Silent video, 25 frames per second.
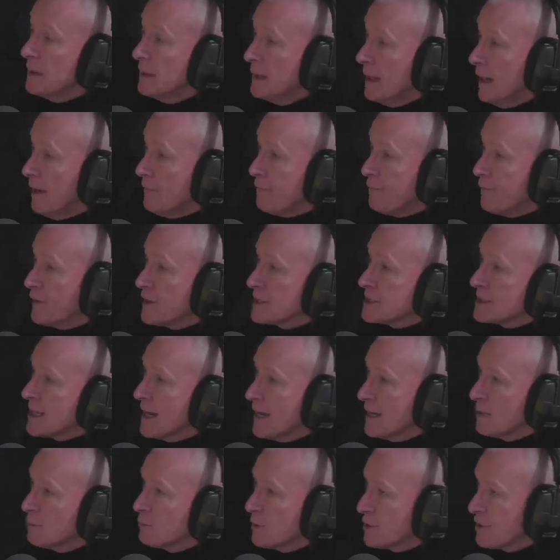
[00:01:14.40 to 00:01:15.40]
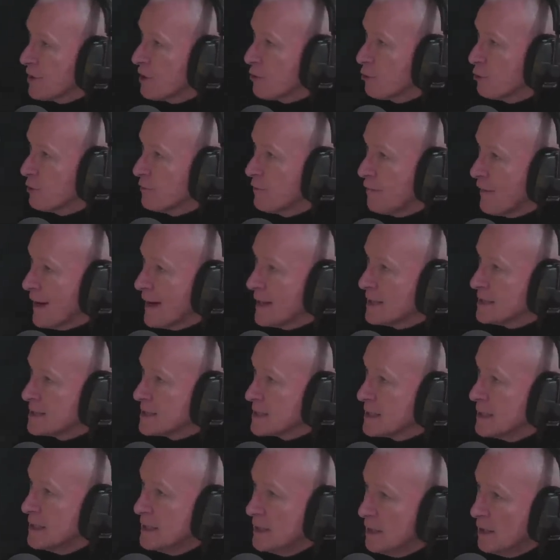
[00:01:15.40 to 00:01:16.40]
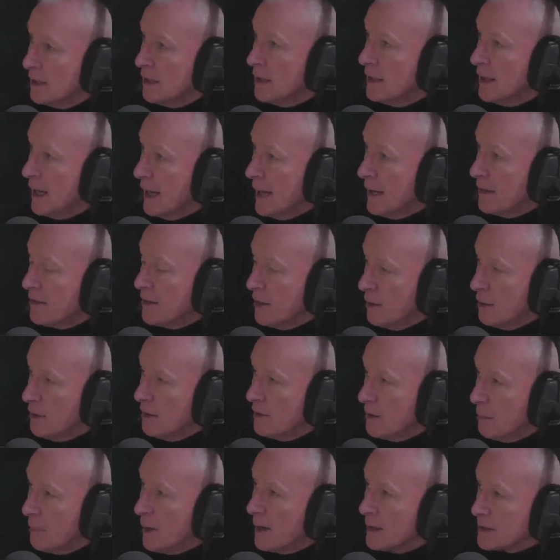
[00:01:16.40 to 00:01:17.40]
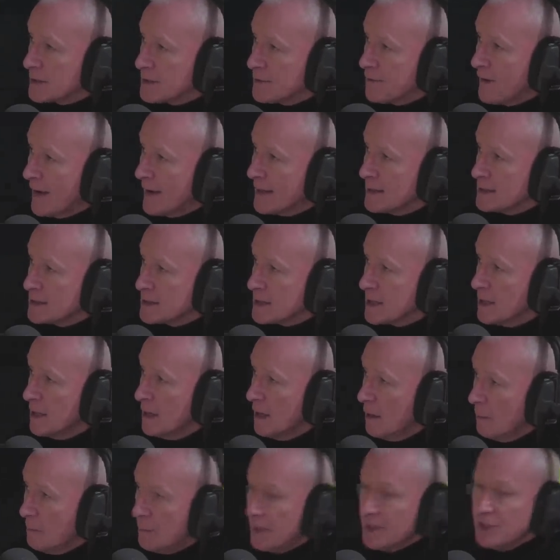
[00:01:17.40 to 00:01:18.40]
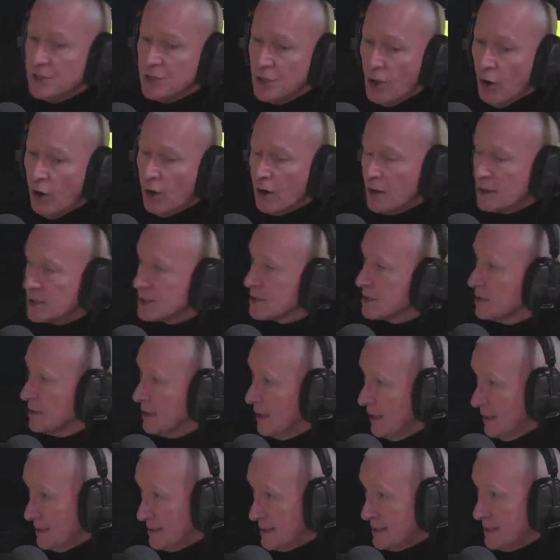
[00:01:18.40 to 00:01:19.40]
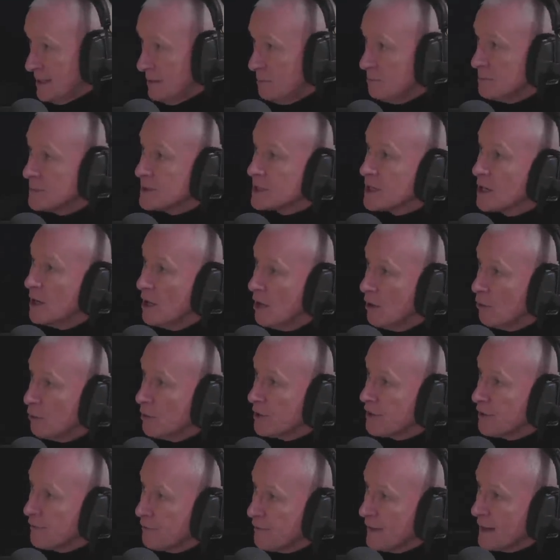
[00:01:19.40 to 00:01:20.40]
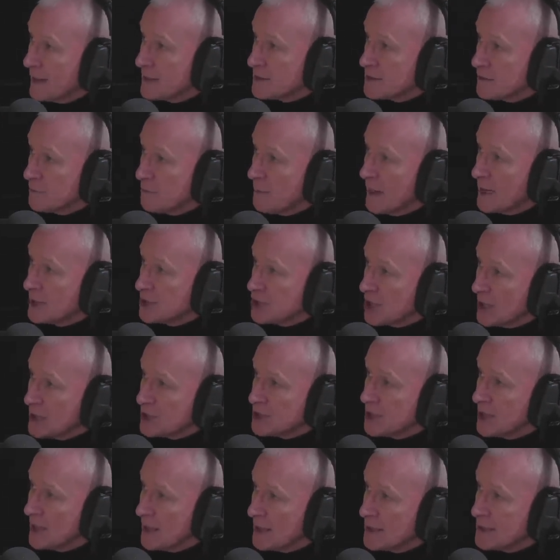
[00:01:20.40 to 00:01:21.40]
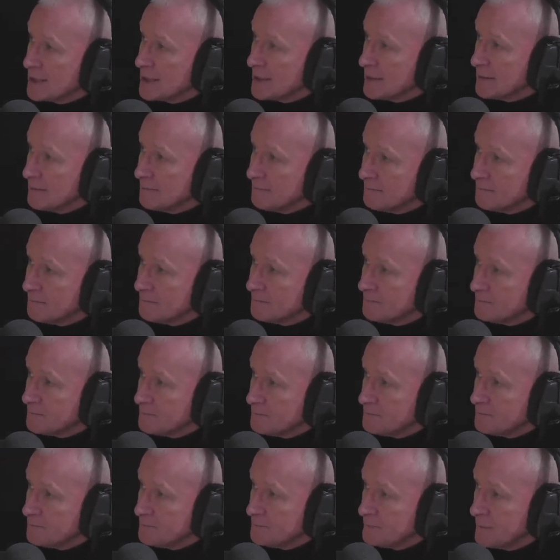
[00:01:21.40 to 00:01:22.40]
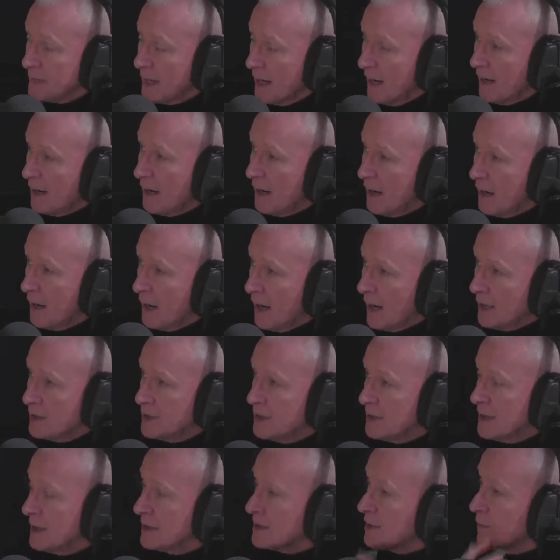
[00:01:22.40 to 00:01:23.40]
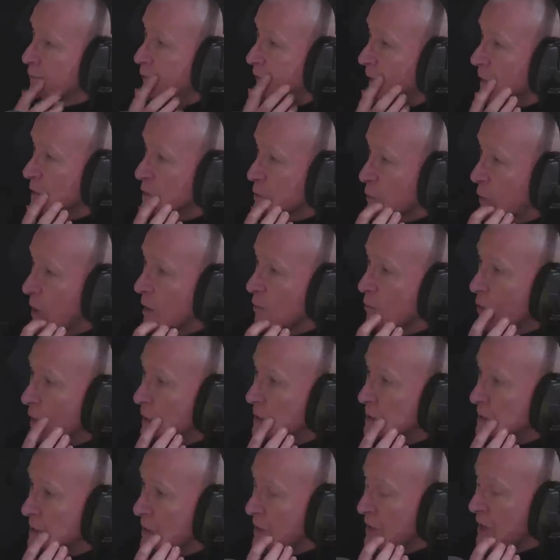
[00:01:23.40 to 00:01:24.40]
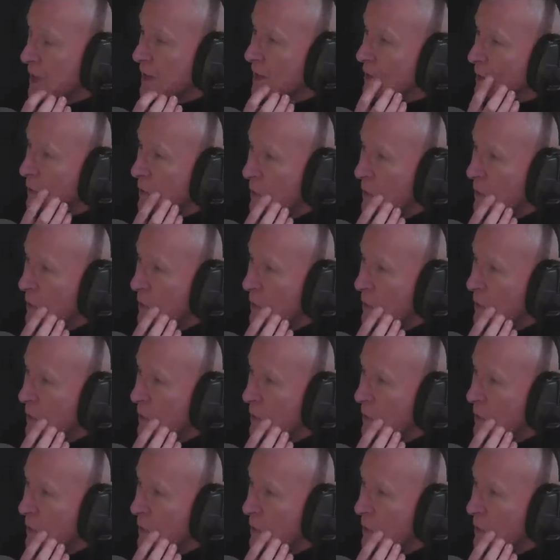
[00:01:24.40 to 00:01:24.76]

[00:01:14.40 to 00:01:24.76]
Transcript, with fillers: at uh, first hand with their own fans, uh, the the Bucks fans, but not, it seems, with the fans of Manchester United. Uh, well, are United fans quite right to think?